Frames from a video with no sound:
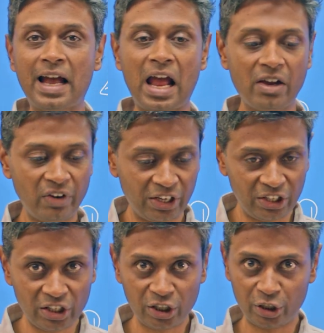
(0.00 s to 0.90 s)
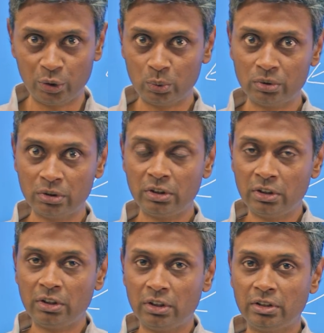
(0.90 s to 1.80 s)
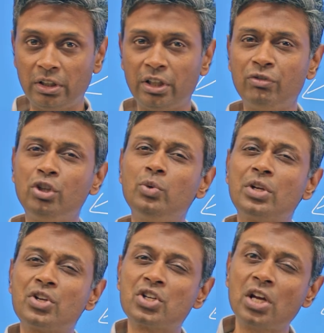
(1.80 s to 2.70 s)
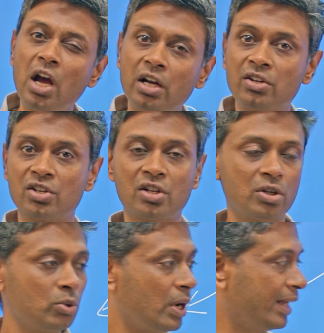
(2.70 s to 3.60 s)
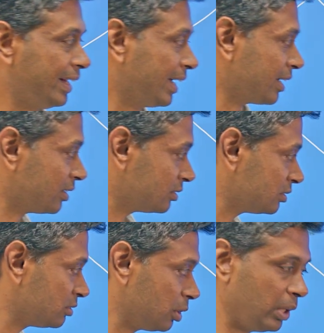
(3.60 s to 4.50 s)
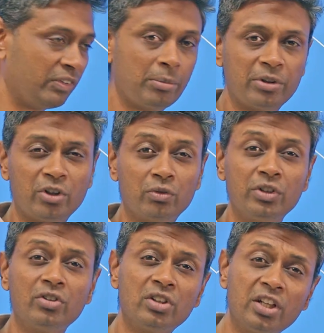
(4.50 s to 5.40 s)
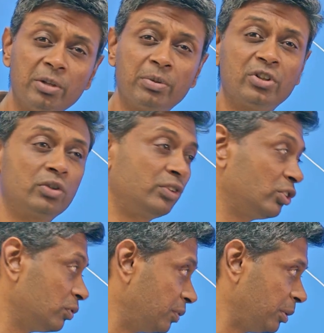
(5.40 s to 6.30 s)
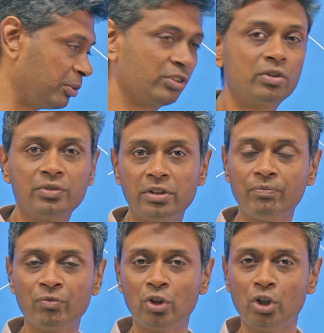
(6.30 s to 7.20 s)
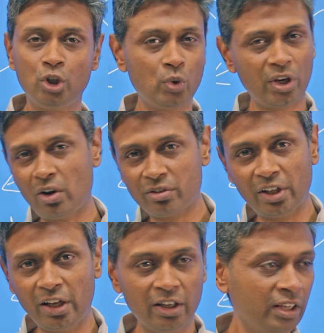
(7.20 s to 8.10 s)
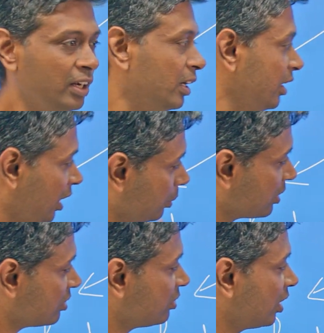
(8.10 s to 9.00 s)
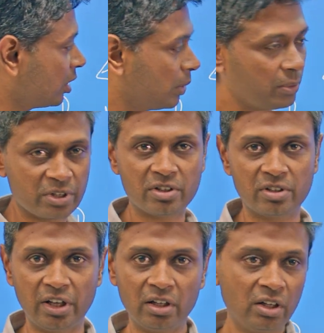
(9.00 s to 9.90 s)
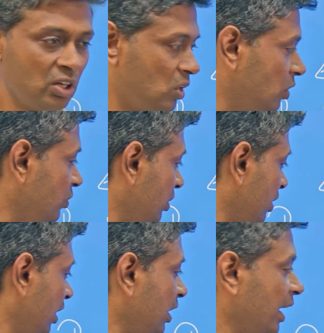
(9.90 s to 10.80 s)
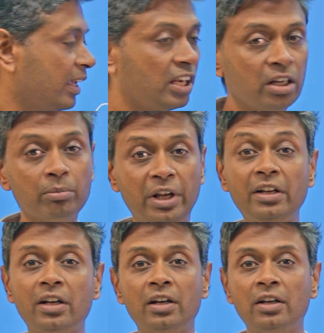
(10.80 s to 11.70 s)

have a gear in you that gives you a chance to attack 25% of these, or 30% of these, or 50% of these. You cannot say 10 questions here, 12 questions there. Of these 10, I can attempt 8.